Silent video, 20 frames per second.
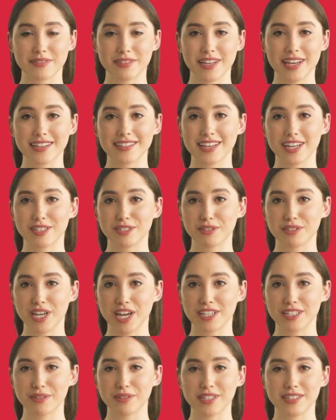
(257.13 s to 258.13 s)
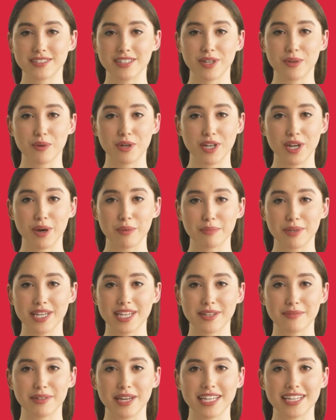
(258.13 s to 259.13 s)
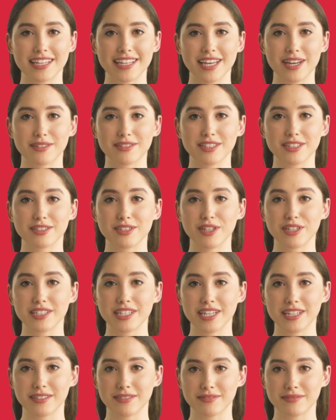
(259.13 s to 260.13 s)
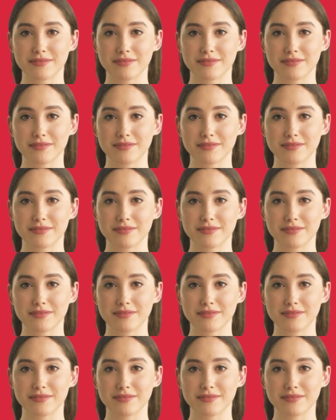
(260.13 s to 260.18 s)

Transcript: Essential documents when opening a bank account in Turkey.